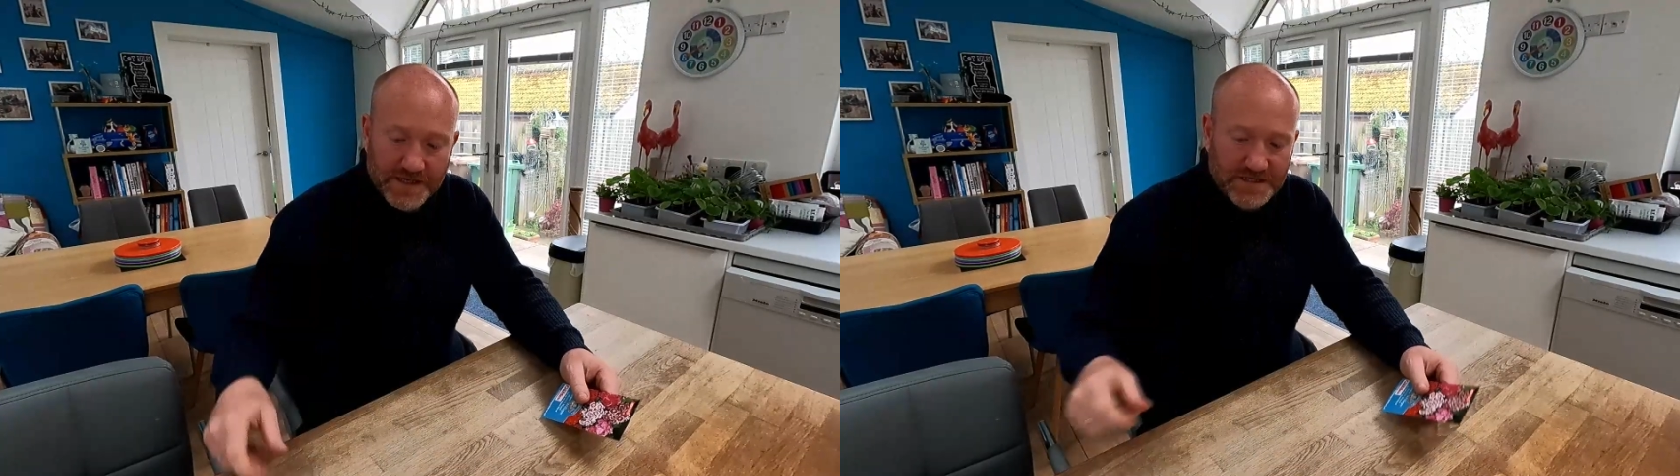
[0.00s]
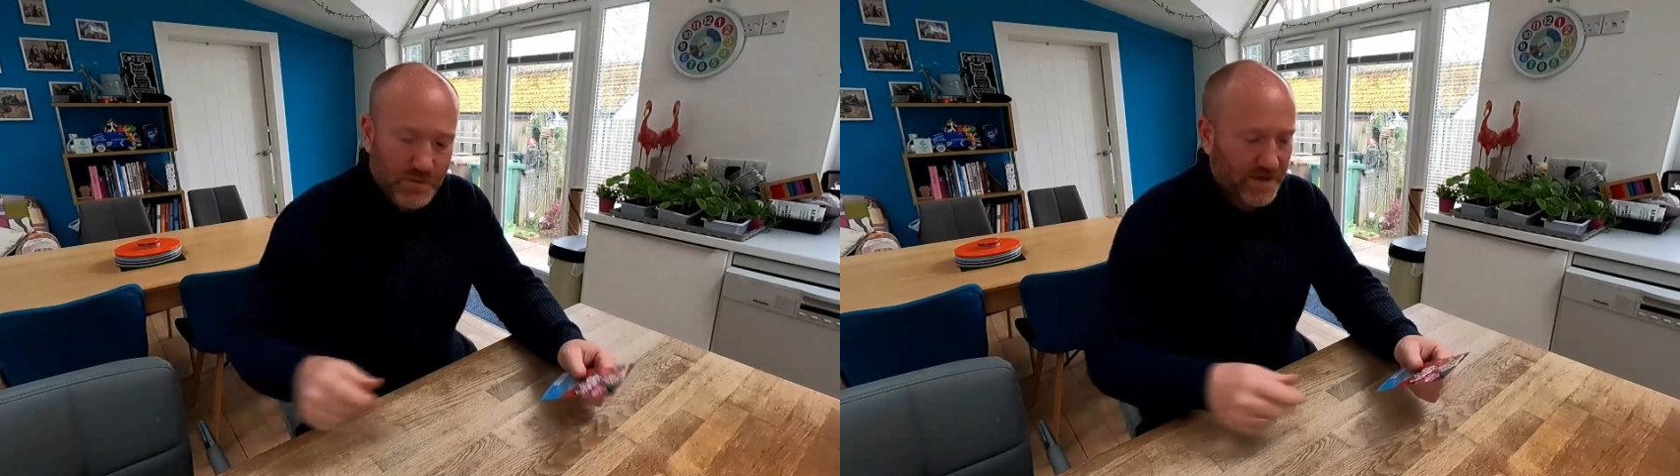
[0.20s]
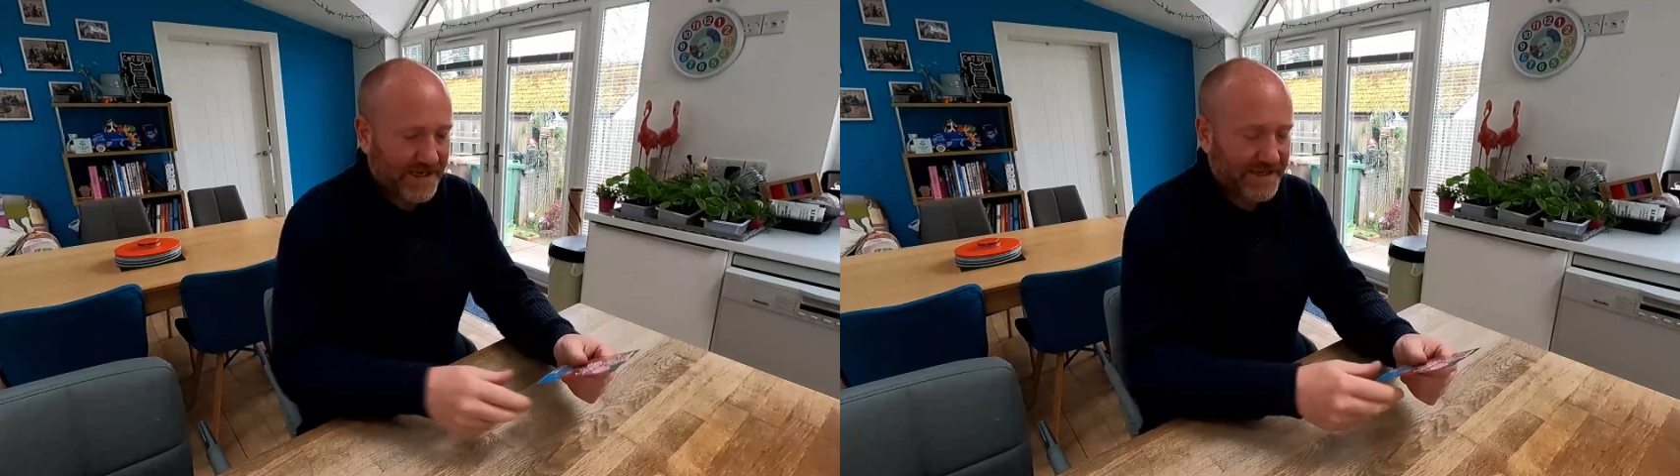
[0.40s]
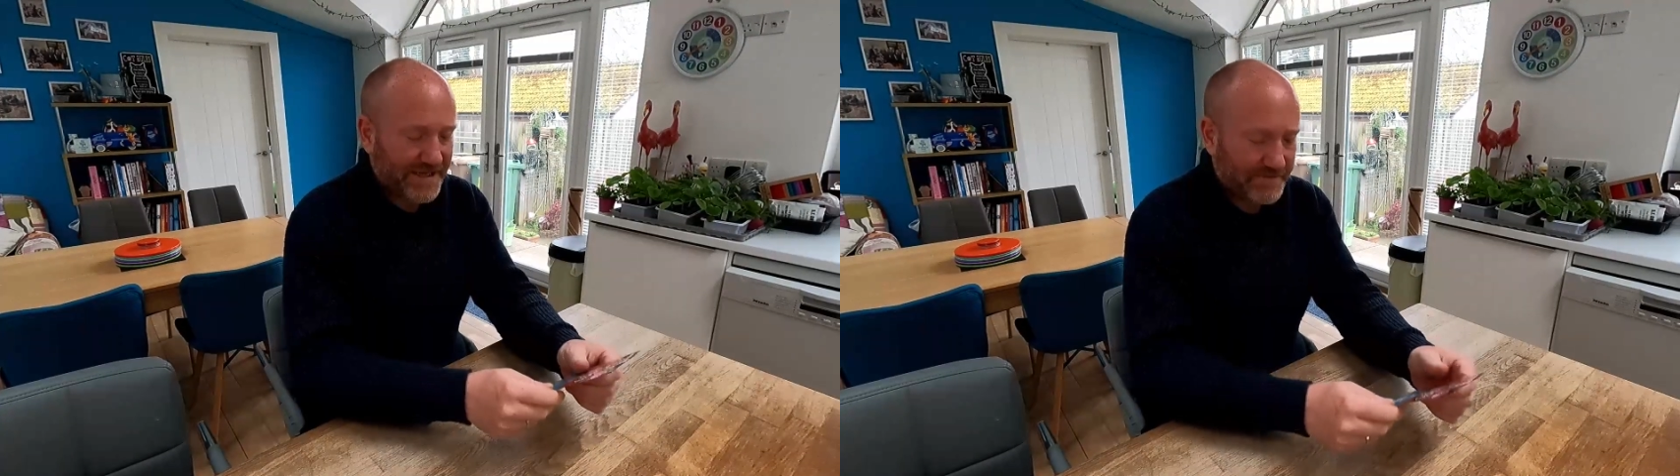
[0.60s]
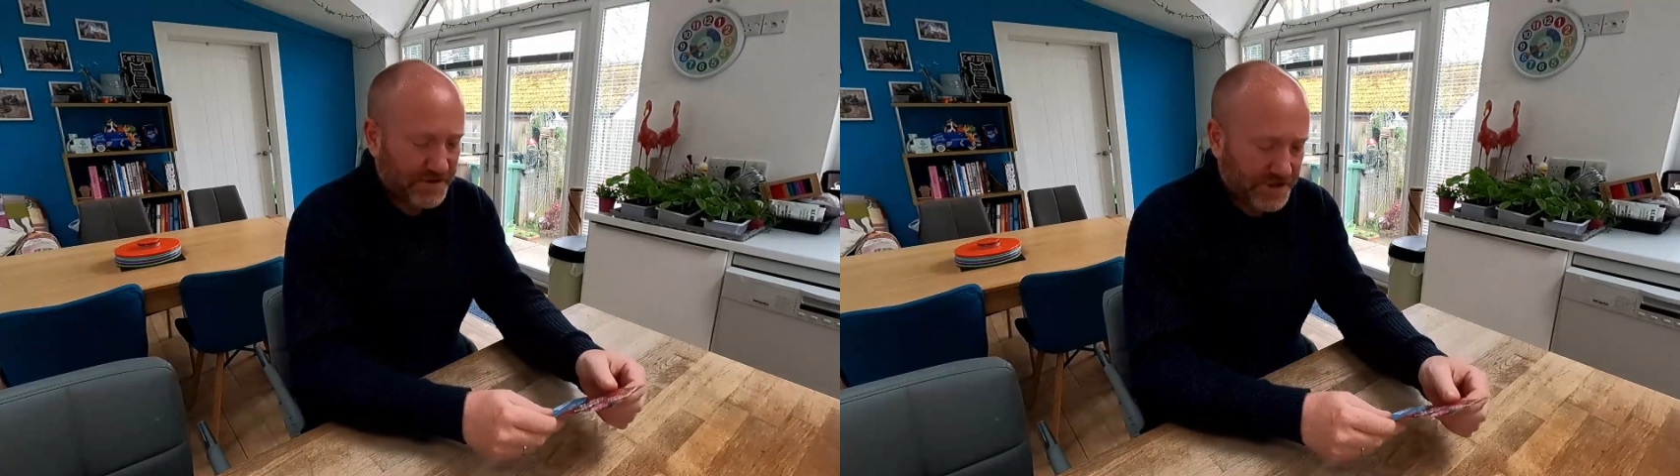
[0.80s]
So we'll
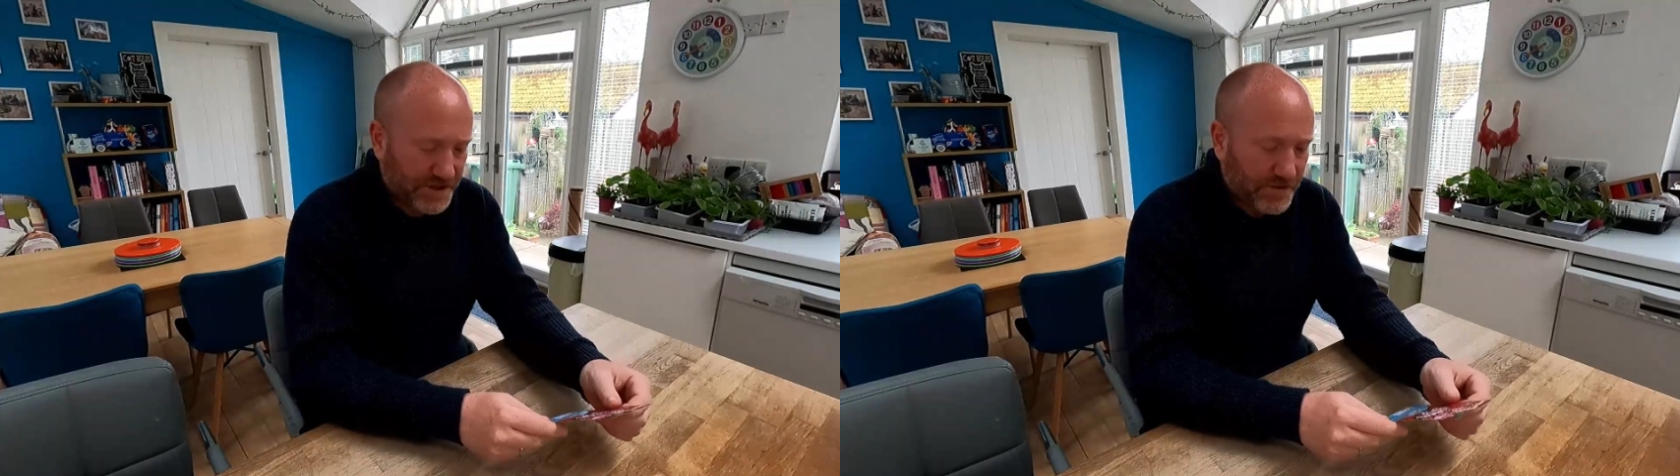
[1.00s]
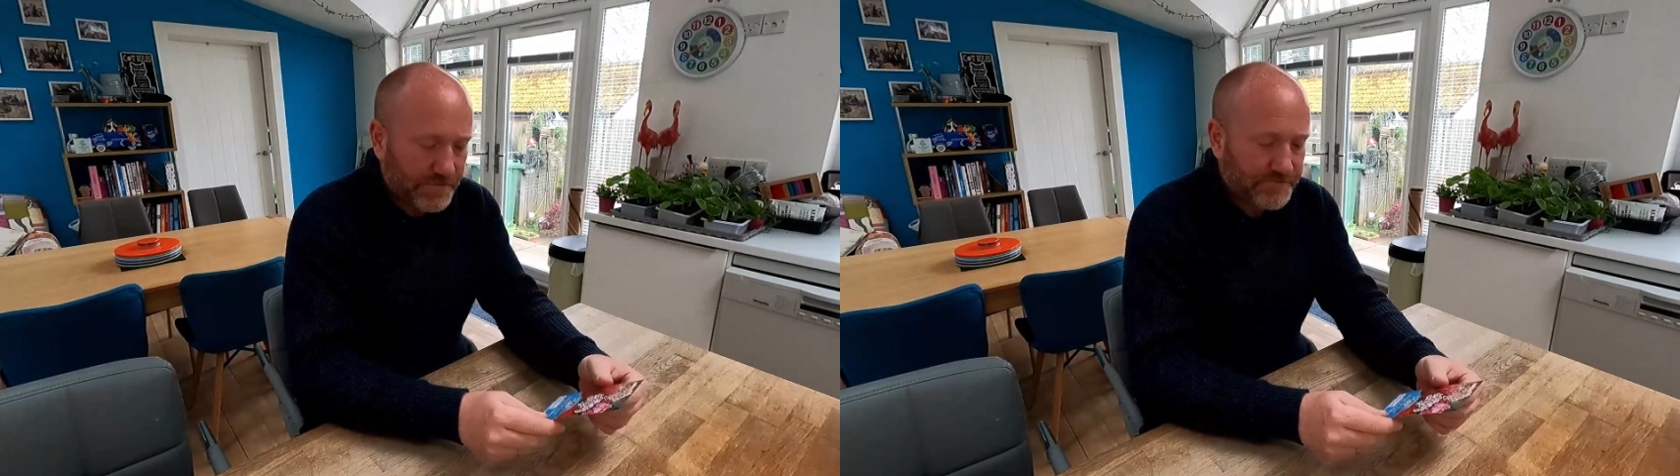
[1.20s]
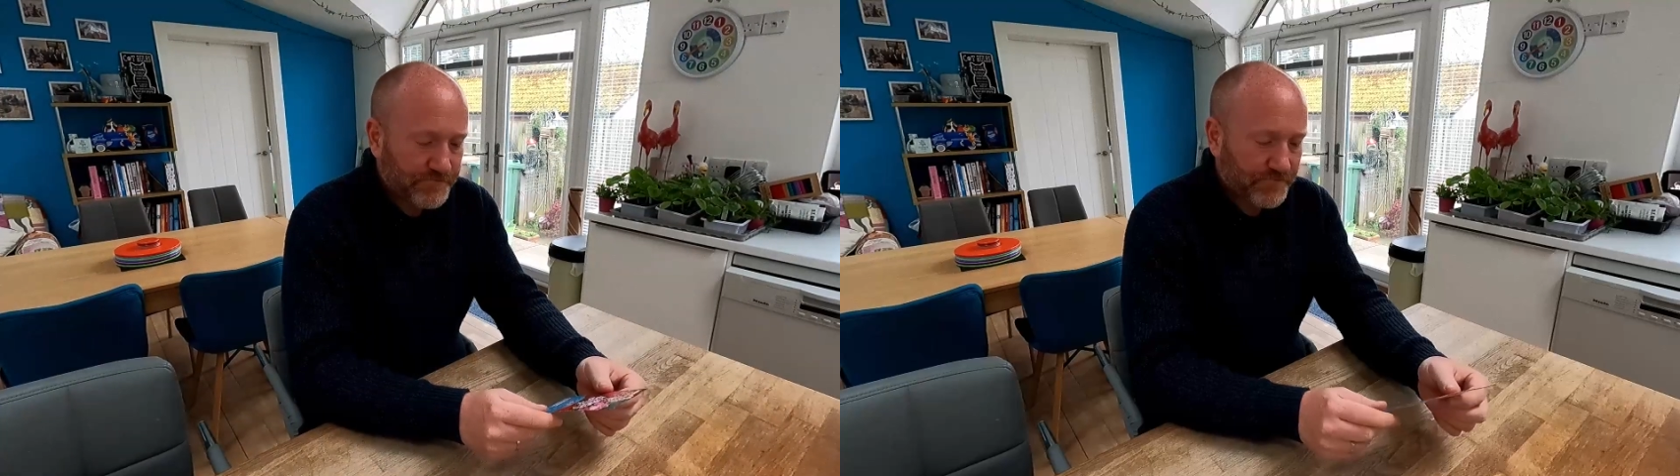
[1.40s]
get them on the go.